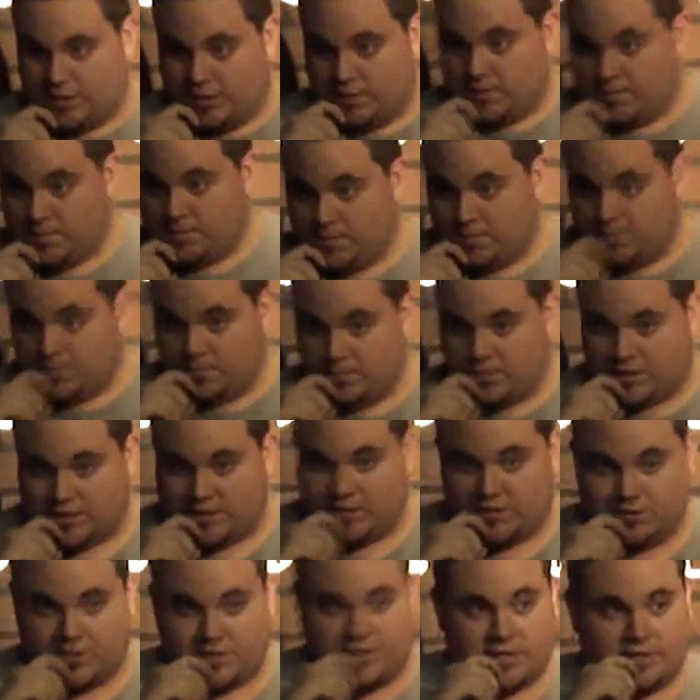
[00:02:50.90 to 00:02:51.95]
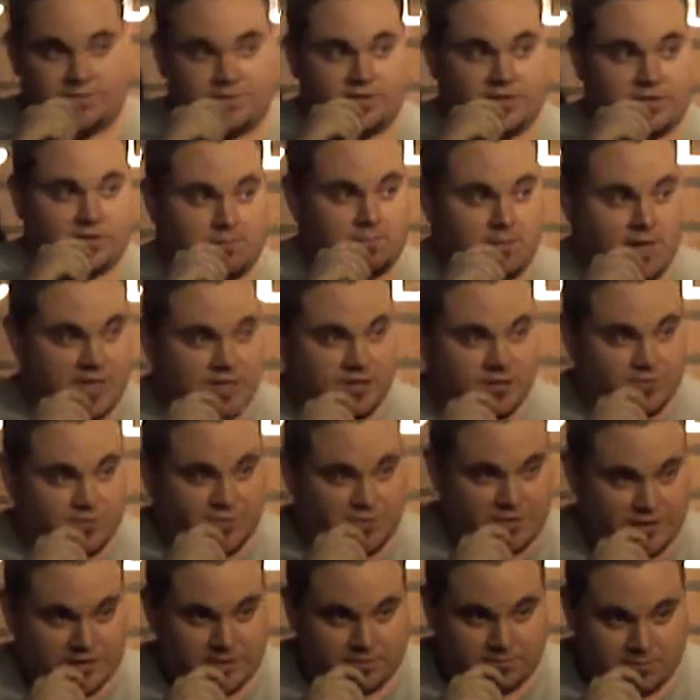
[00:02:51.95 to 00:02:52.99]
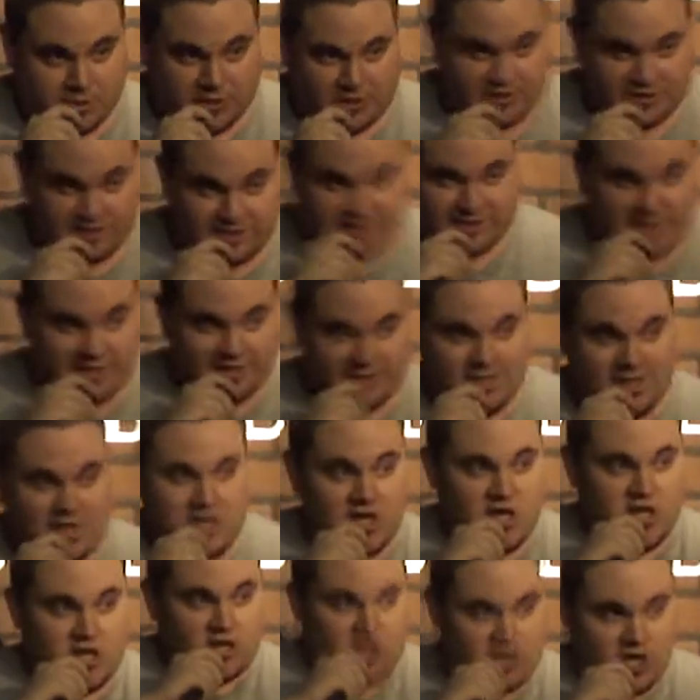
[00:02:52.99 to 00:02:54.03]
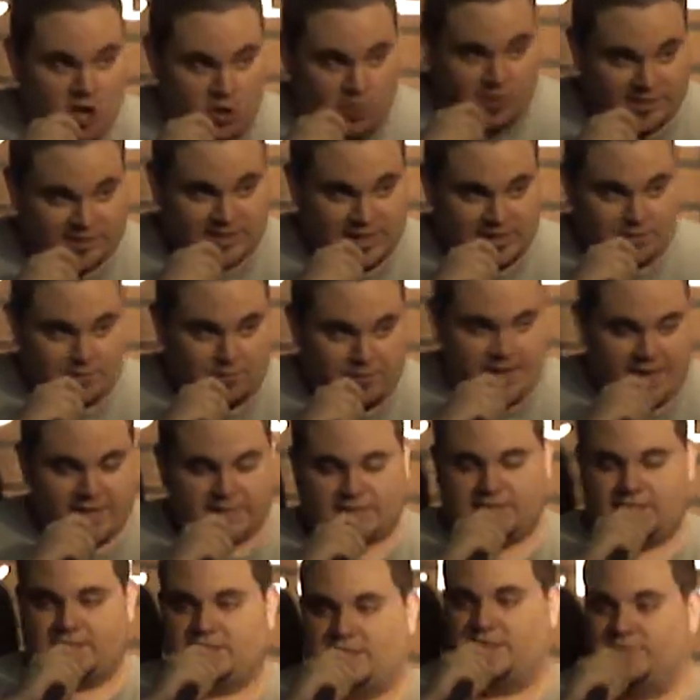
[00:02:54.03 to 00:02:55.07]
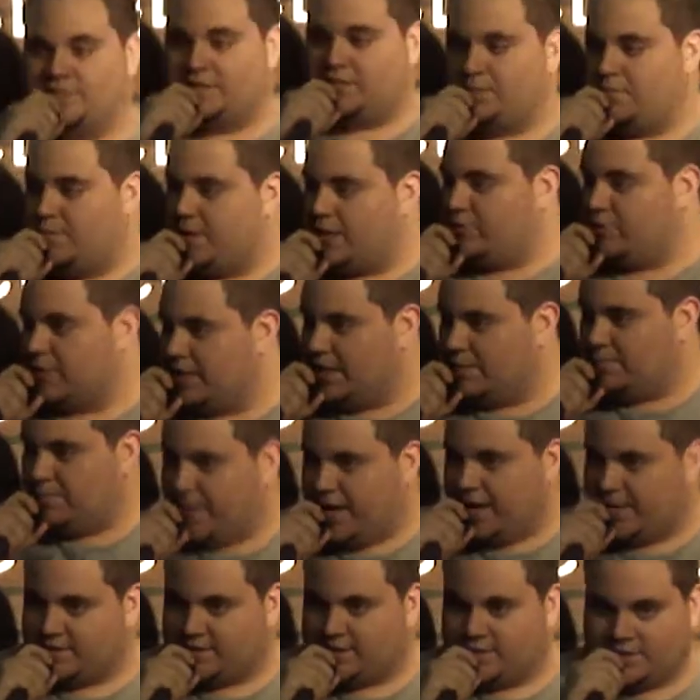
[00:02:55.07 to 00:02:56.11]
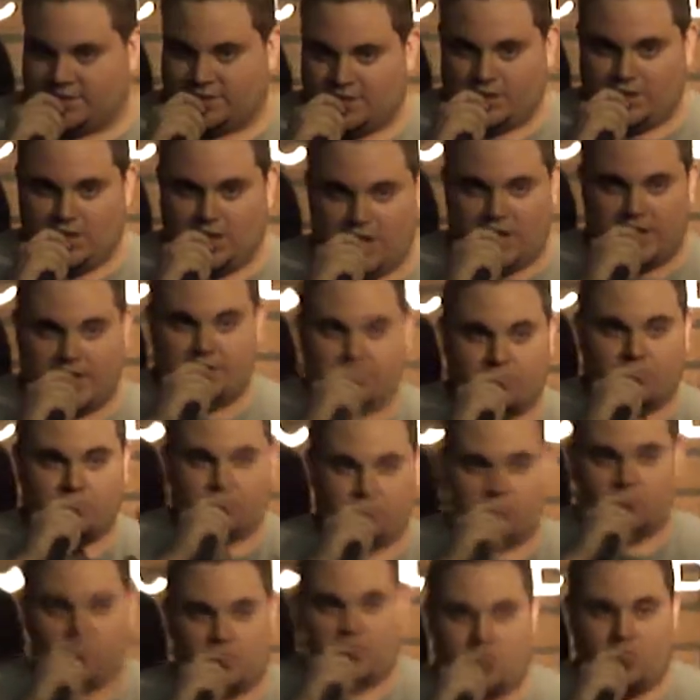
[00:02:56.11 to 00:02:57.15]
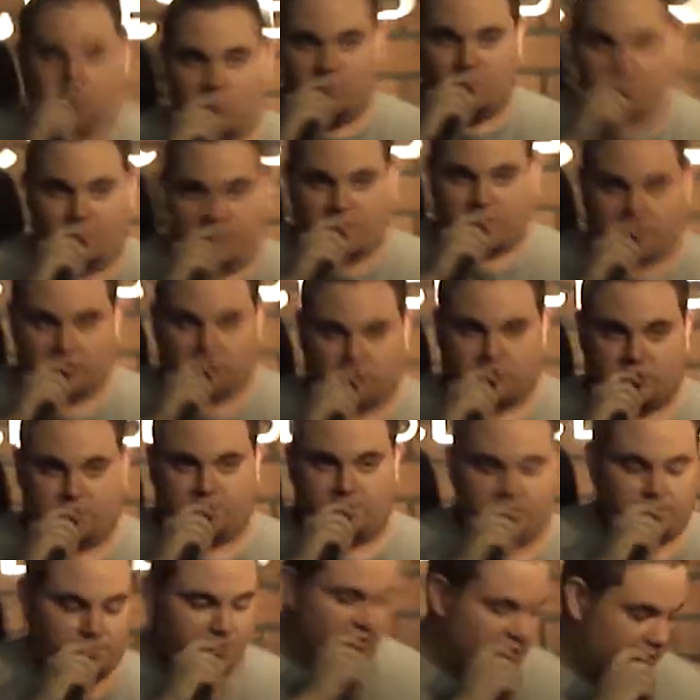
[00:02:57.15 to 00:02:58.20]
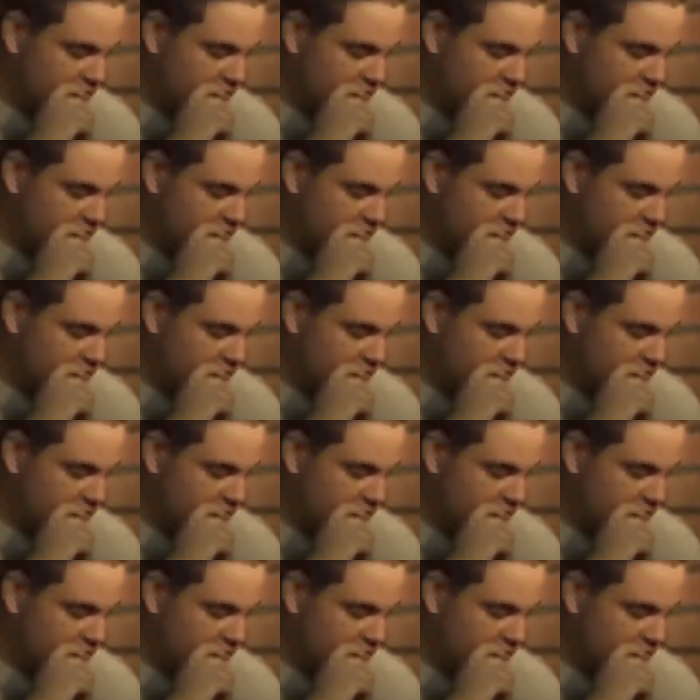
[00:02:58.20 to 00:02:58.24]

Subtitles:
in. I don't care if there's a medical fucking emergency. No one's getting past us. And if somebody would get past us online, it would ruin the whole fucking trip. He'd be